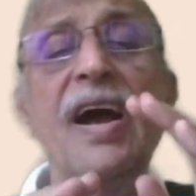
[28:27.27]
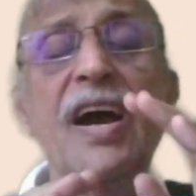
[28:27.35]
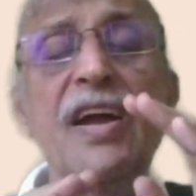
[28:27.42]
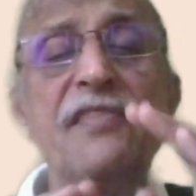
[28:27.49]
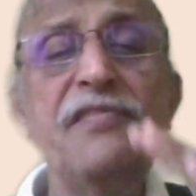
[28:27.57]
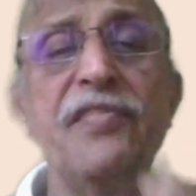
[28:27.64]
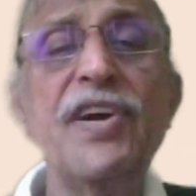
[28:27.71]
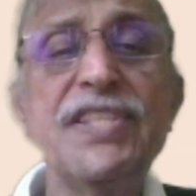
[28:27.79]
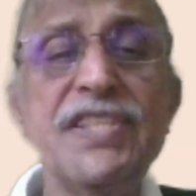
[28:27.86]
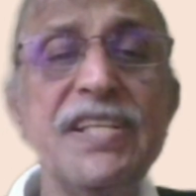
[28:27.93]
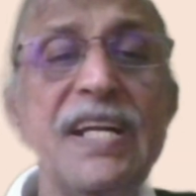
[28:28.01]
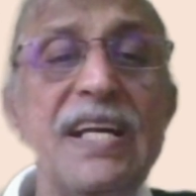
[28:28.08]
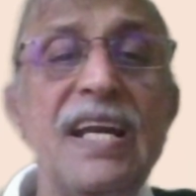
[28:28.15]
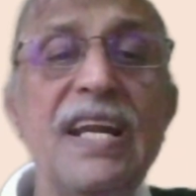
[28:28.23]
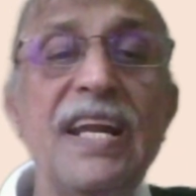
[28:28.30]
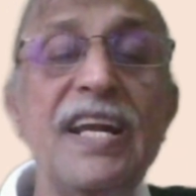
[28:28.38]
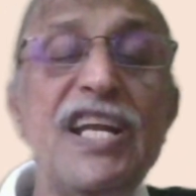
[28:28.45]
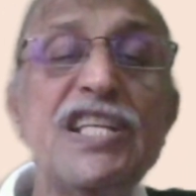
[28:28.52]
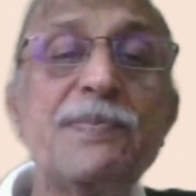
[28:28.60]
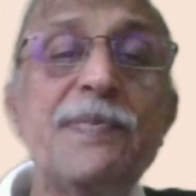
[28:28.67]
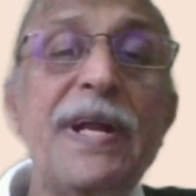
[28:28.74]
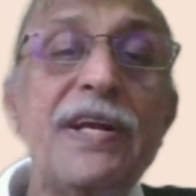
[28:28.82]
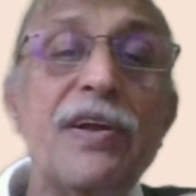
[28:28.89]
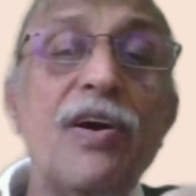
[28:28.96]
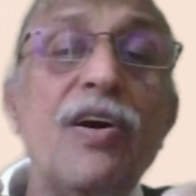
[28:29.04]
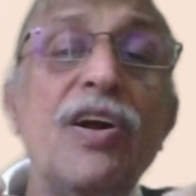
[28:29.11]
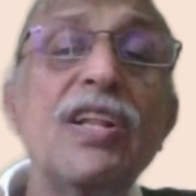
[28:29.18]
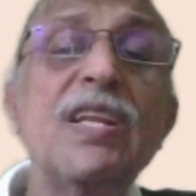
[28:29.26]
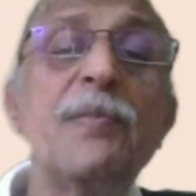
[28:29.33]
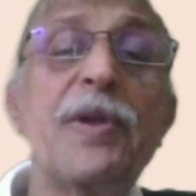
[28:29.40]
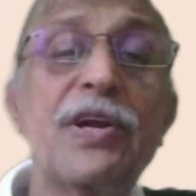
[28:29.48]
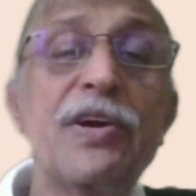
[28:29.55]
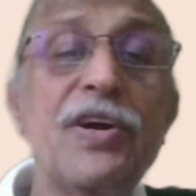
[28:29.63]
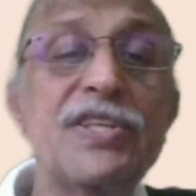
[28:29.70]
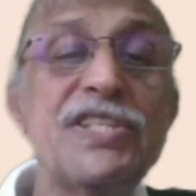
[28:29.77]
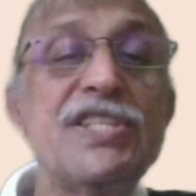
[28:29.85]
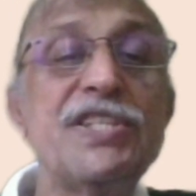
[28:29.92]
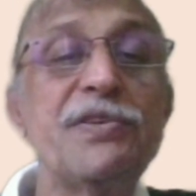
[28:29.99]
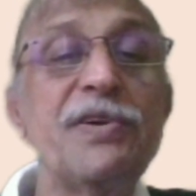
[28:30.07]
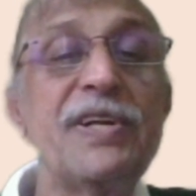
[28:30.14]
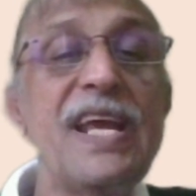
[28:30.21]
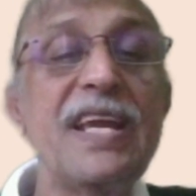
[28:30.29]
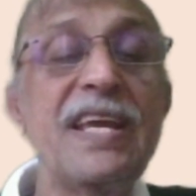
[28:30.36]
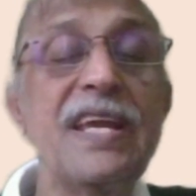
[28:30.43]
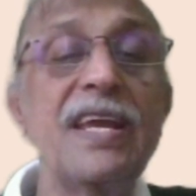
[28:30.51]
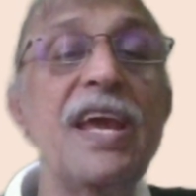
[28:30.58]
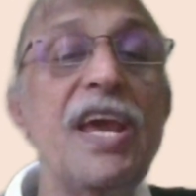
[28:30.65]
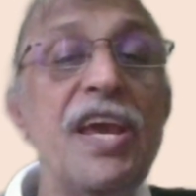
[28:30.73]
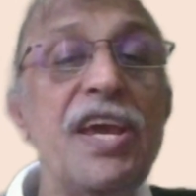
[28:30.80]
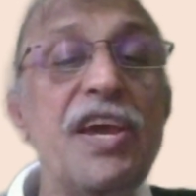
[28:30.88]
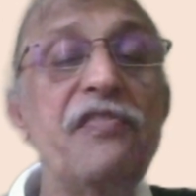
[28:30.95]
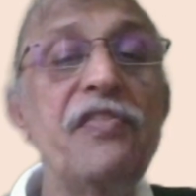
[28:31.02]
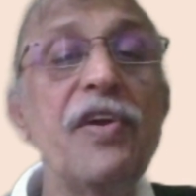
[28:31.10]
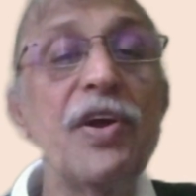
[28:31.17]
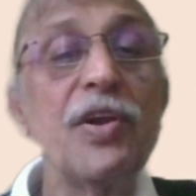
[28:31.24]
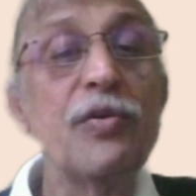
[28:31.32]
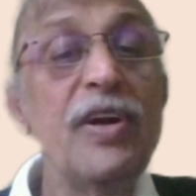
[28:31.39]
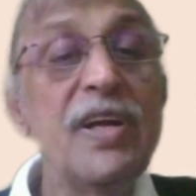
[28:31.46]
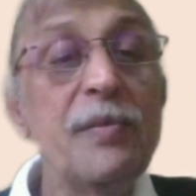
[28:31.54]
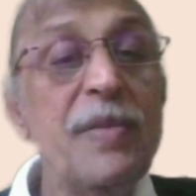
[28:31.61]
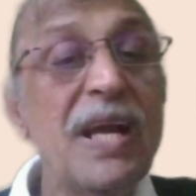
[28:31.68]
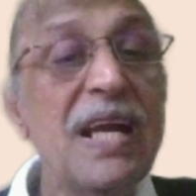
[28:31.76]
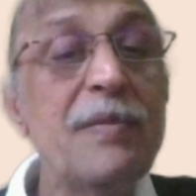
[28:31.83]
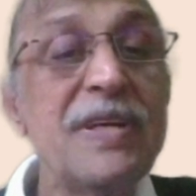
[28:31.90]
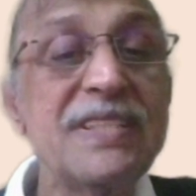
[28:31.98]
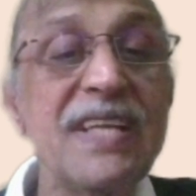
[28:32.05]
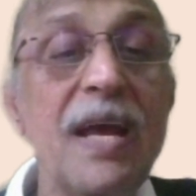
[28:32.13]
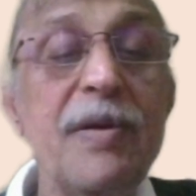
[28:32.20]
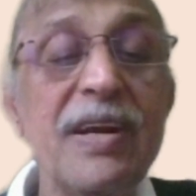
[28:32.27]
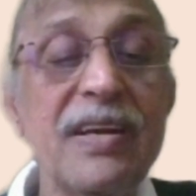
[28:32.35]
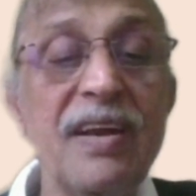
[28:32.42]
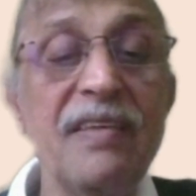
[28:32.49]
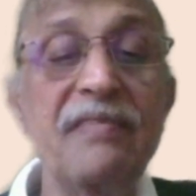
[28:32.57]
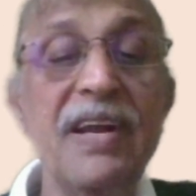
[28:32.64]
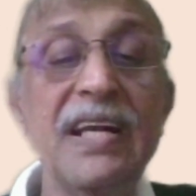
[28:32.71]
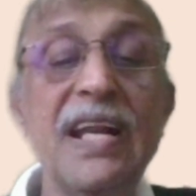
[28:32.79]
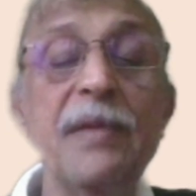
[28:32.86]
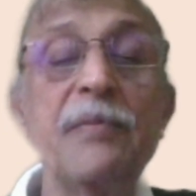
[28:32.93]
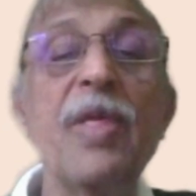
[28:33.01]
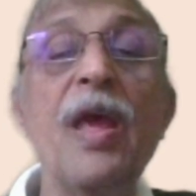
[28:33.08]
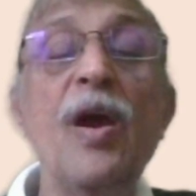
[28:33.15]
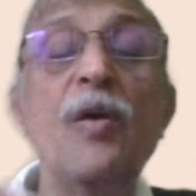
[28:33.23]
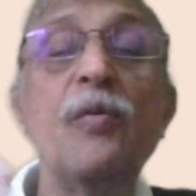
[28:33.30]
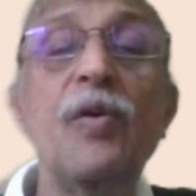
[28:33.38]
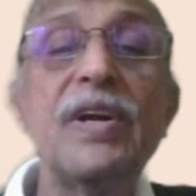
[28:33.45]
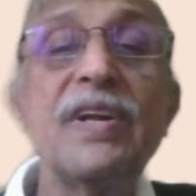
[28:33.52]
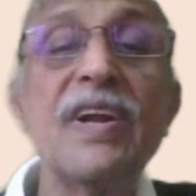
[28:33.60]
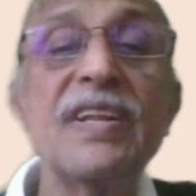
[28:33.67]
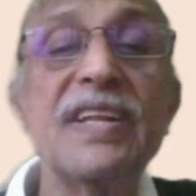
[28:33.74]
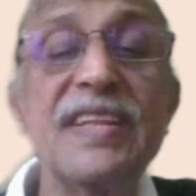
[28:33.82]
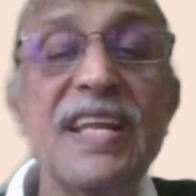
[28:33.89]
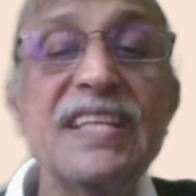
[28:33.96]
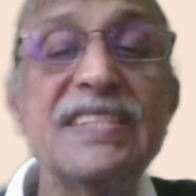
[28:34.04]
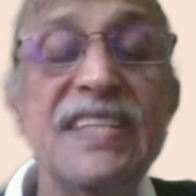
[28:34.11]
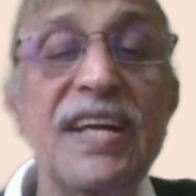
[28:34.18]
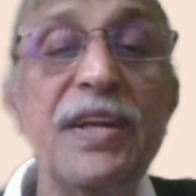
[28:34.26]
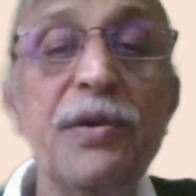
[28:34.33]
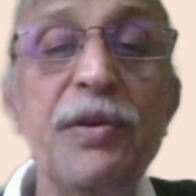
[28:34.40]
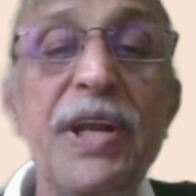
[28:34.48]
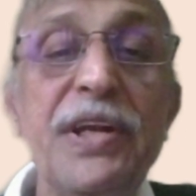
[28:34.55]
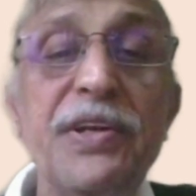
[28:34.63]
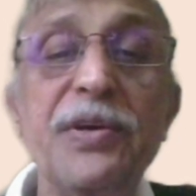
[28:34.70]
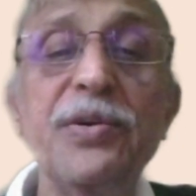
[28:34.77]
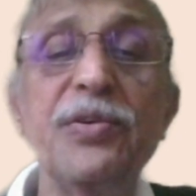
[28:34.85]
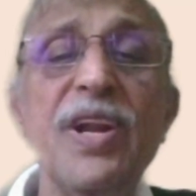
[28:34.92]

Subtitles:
Unfortunately, despite all the precautions you are taking, if you are going to become a cybercrime victim, what are the things that you need to do?